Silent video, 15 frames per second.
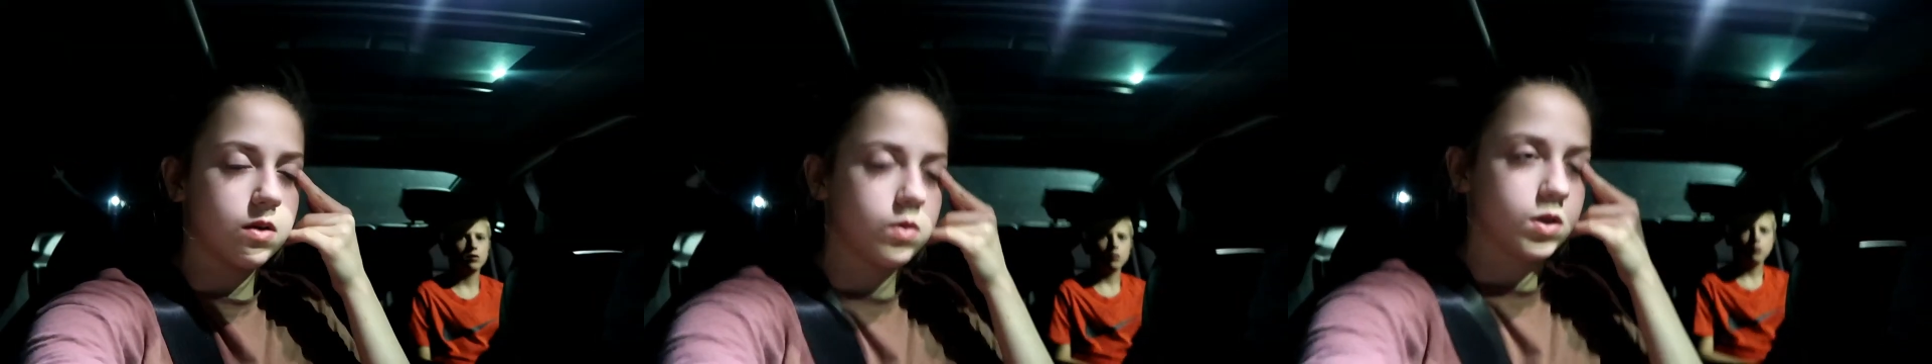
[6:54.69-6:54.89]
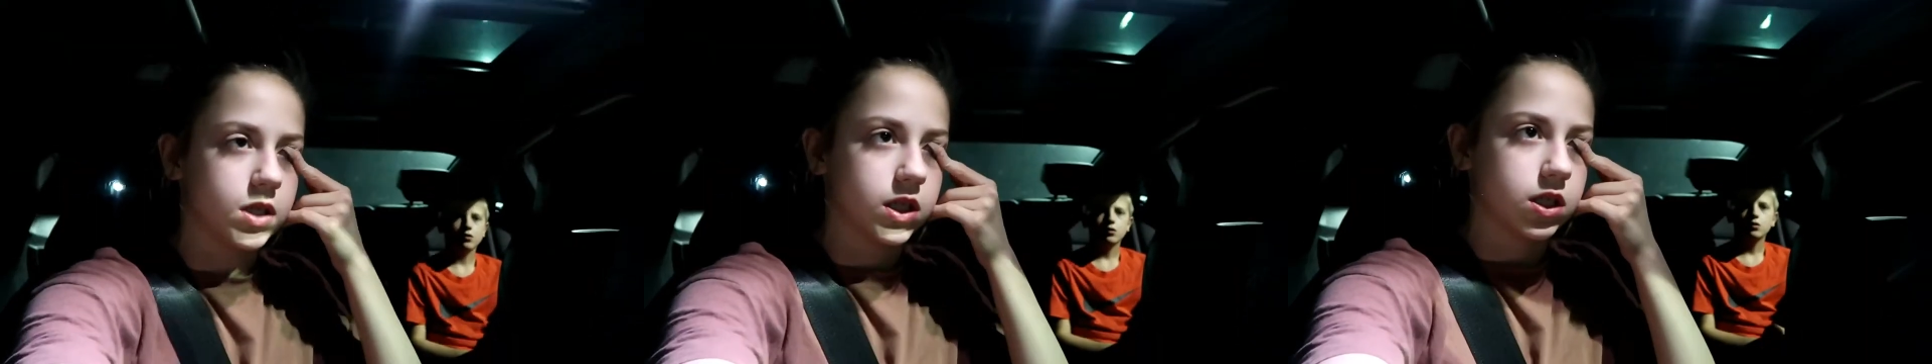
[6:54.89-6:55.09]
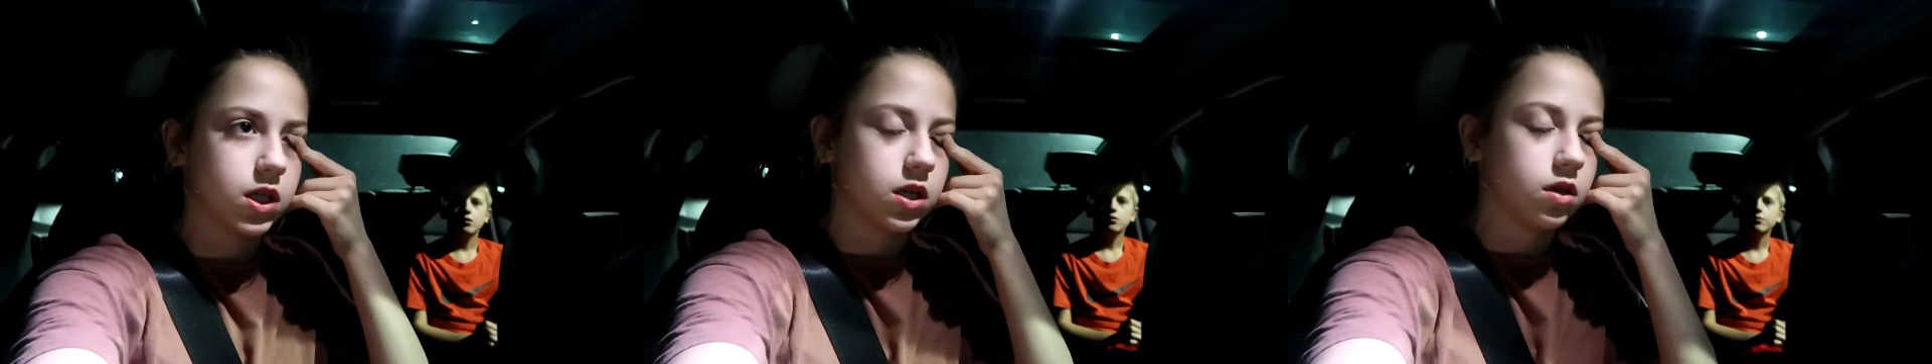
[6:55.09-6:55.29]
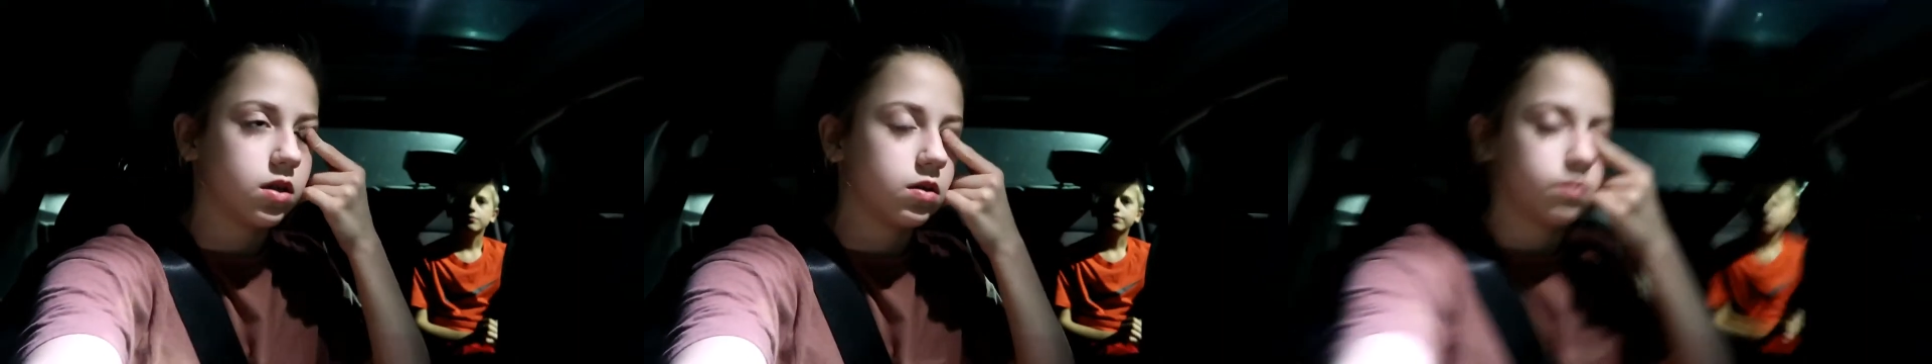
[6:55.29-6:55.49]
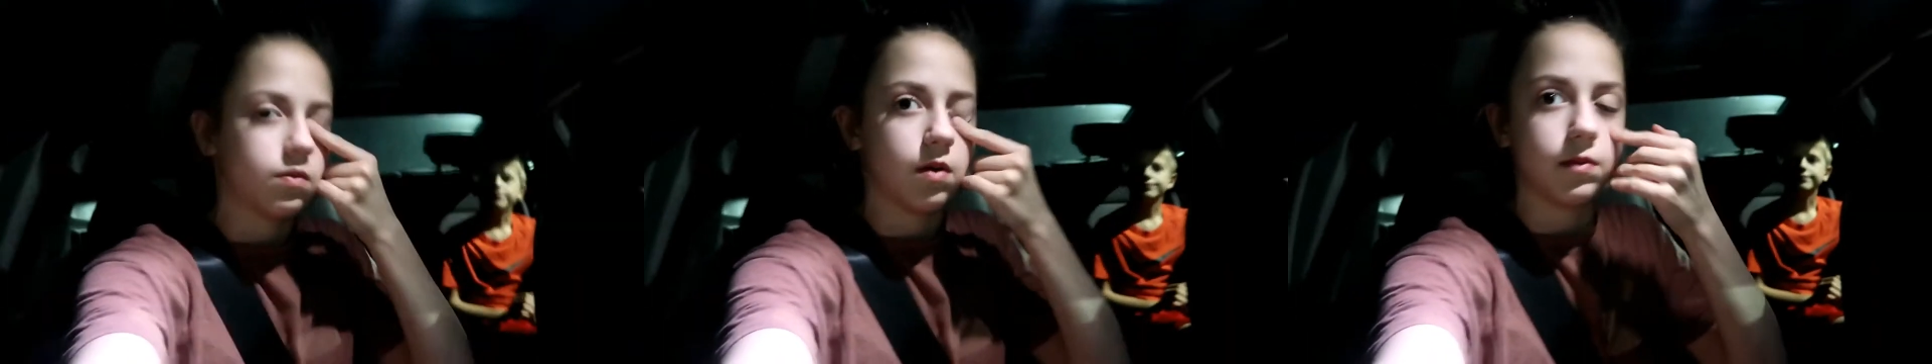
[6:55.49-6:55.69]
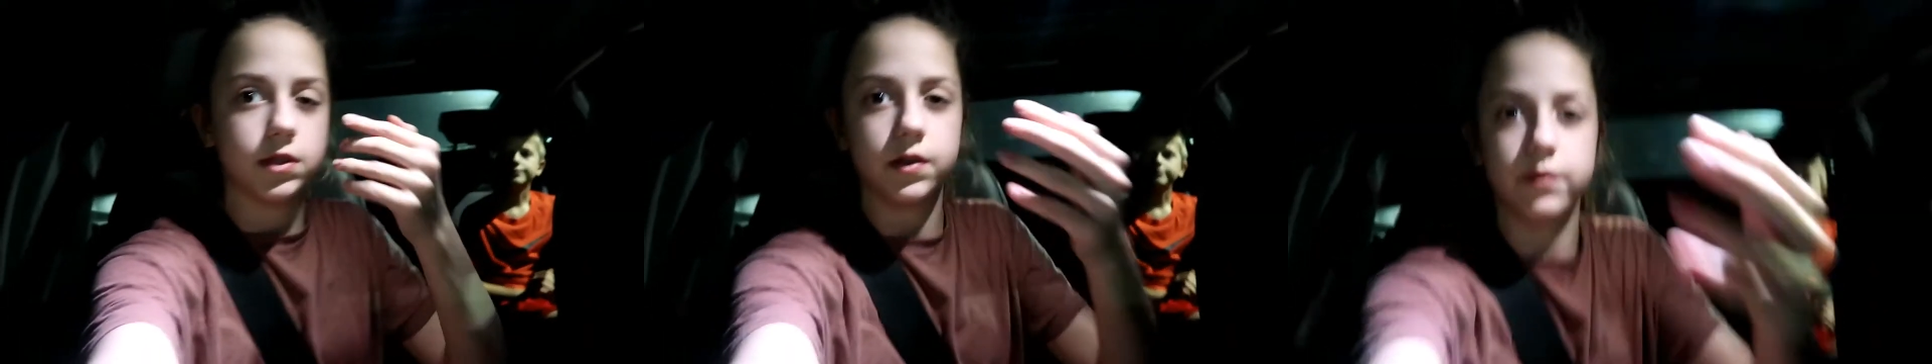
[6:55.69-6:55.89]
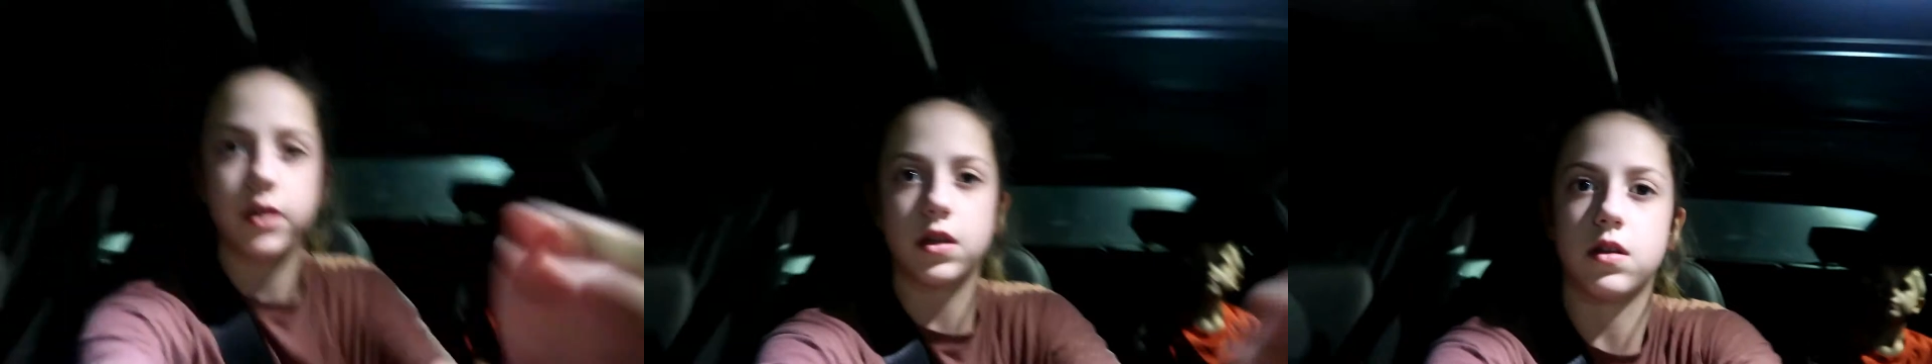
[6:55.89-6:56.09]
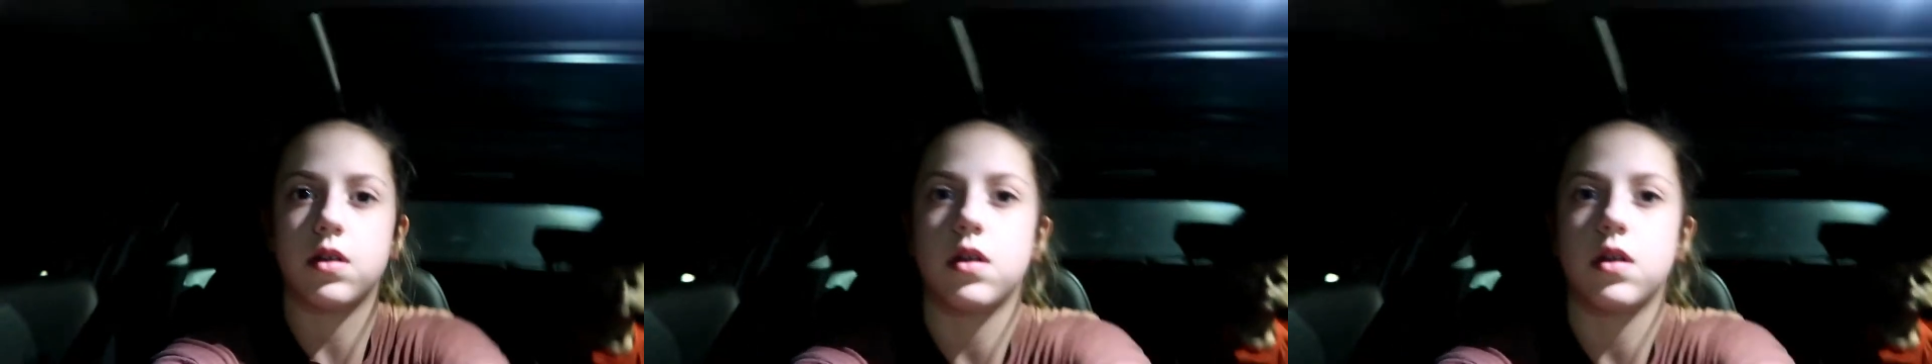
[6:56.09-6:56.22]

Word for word: Or sixteen? Probably seventeen.